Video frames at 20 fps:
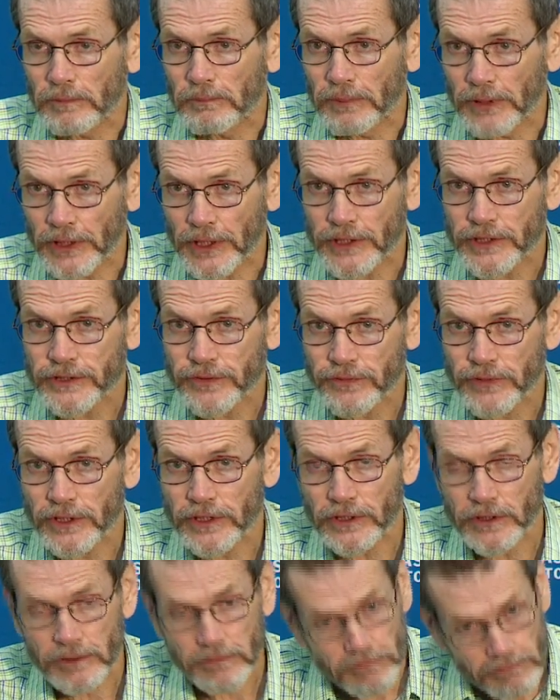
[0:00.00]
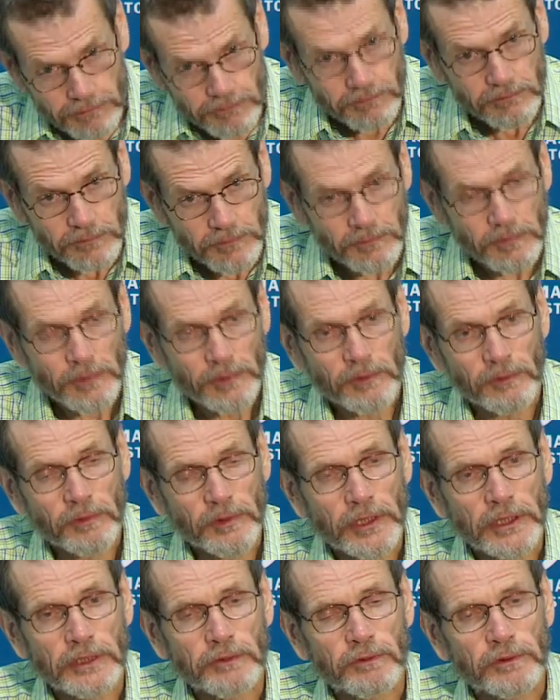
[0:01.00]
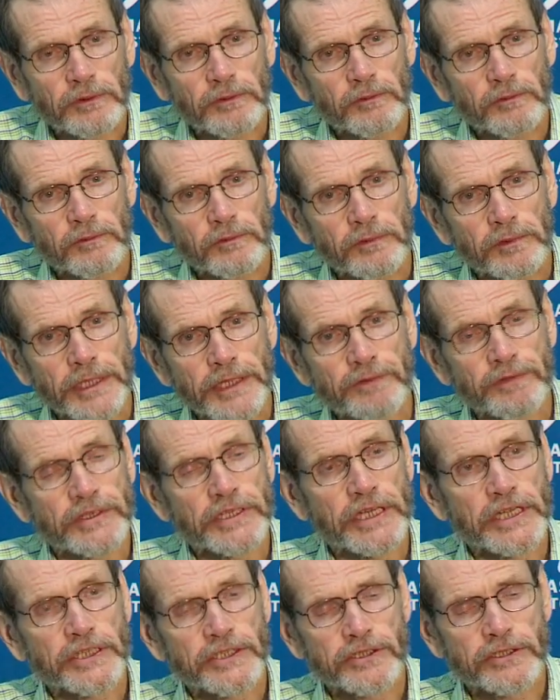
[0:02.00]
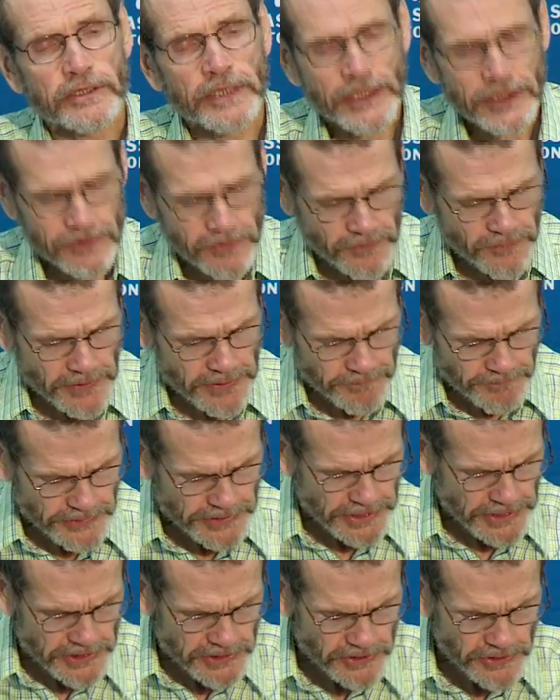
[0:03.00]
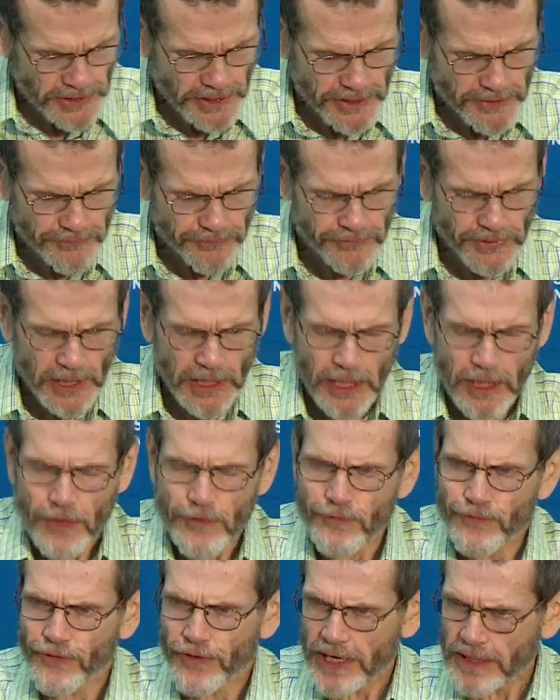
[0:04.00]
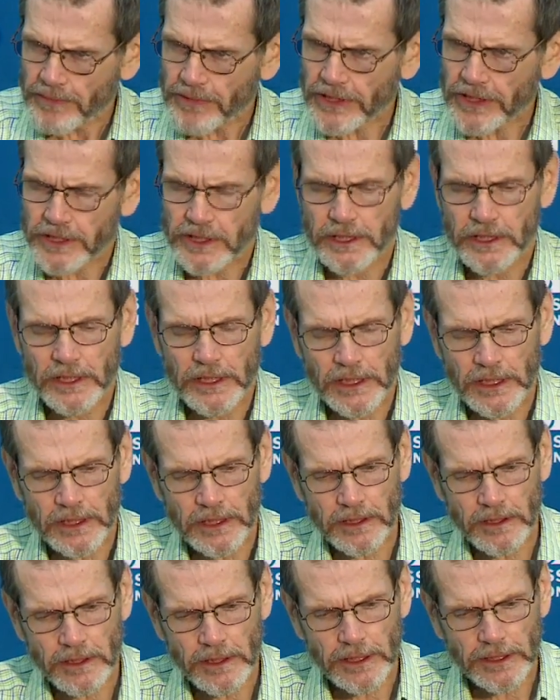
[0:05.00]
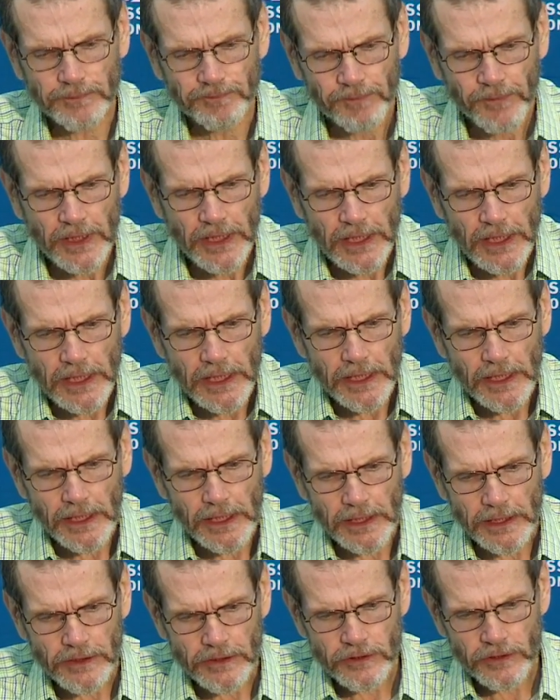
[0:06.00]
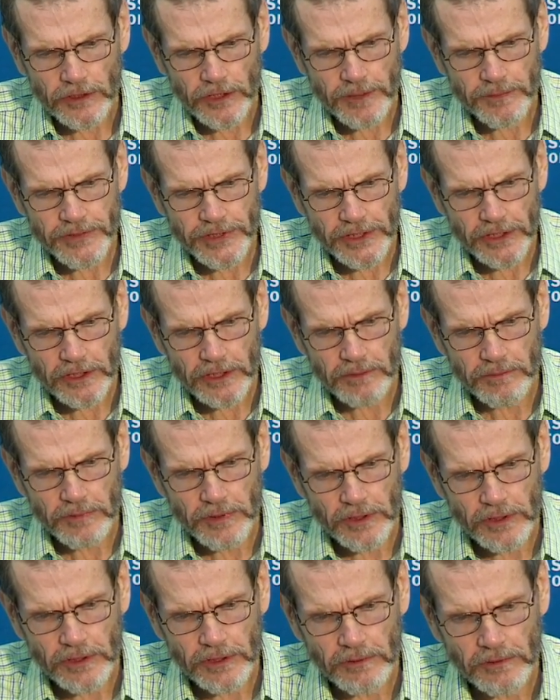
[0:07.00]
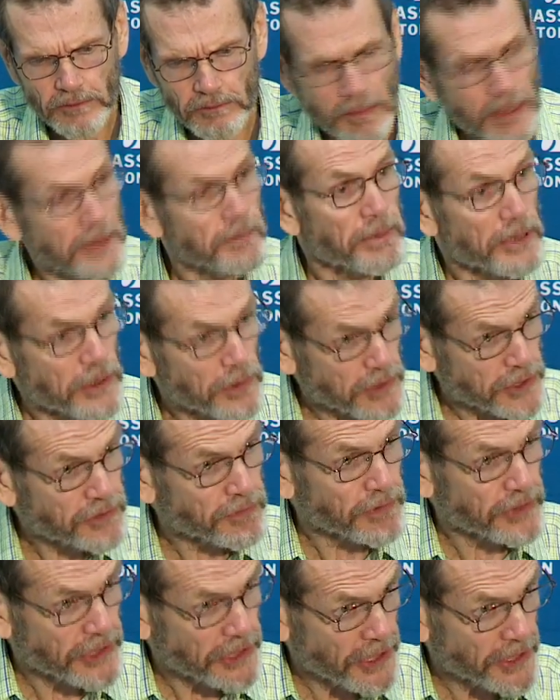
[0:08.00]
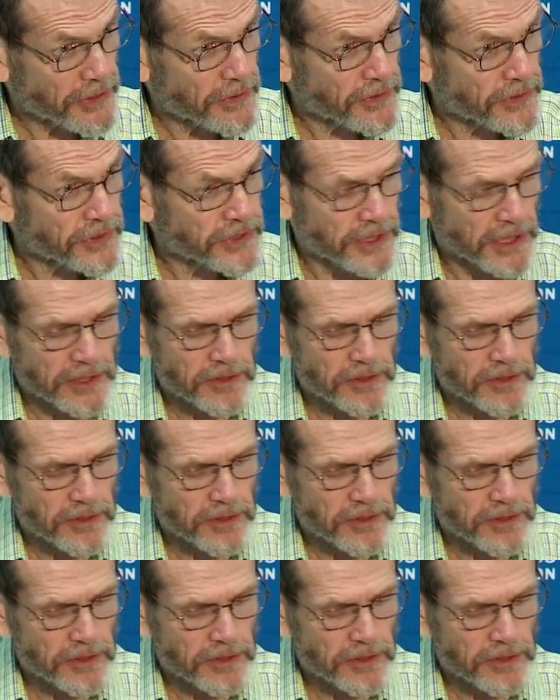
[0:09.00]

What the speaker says: Because of the invitation, nature of the invitation, I've framed it in terms that might be useful to others.